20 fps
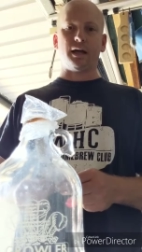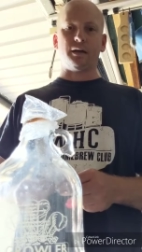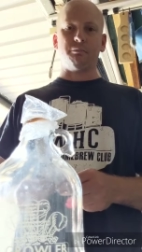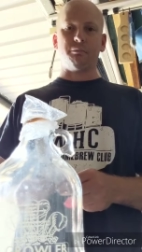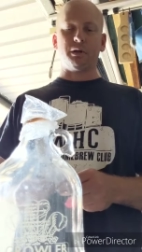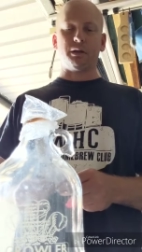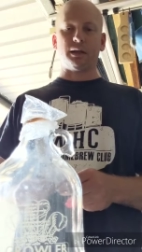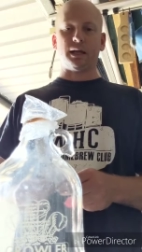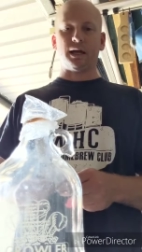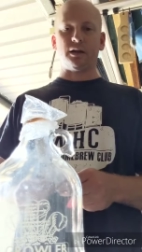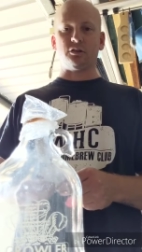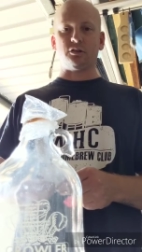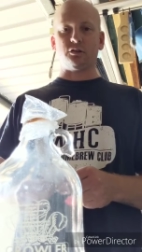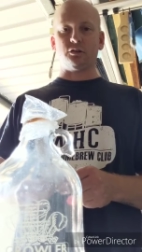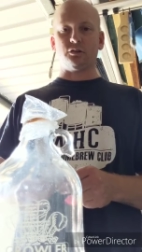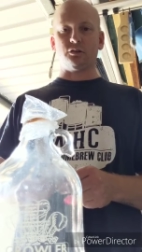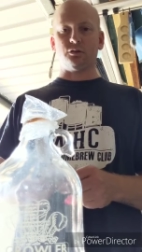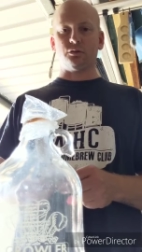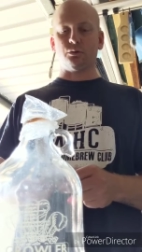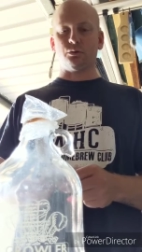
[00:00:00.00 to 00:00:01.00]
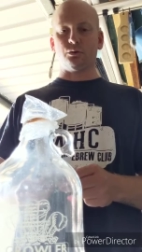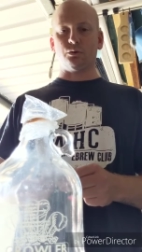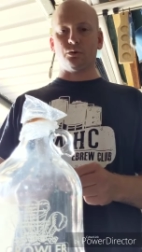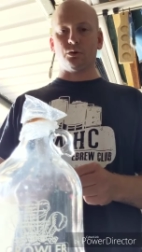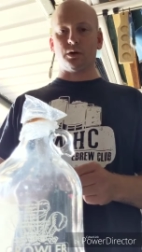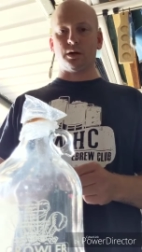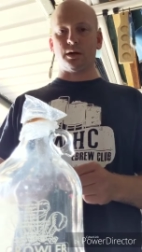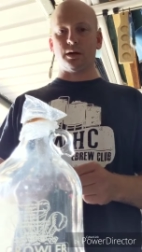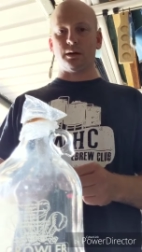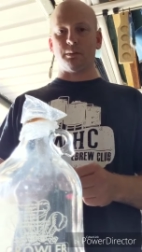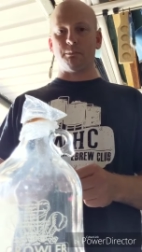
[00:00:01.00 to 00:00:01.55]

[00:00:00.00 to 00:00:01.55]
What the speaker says: add molasses or